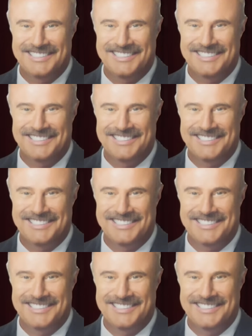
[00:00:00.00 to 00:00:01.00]

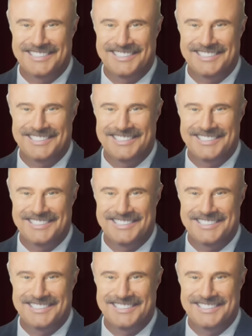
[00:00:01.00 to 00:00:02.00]

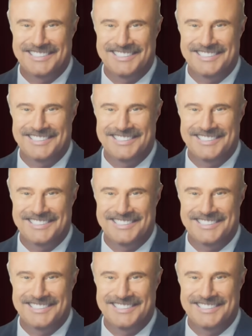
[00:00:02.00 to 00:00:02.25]
[no speech]